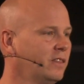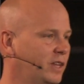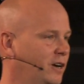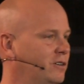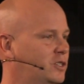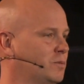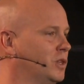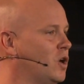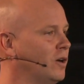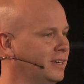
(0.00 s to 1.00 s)
there are some
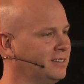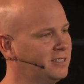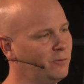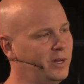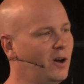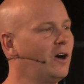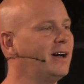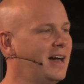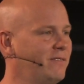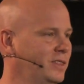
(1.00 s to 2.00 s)
longings that we all
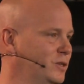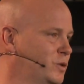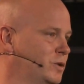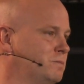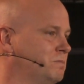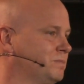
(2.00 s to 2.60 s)
have in this room.